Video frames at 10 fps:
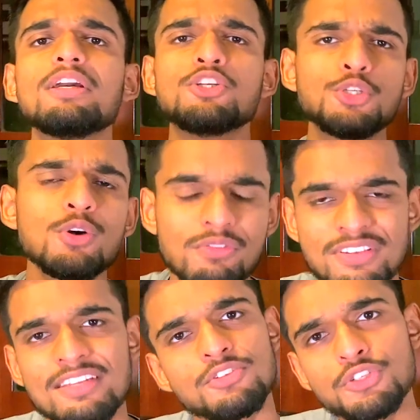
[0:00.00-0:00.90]
issue of
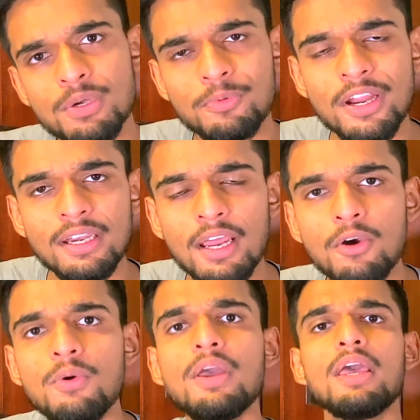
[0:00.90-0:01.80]
censorship right now.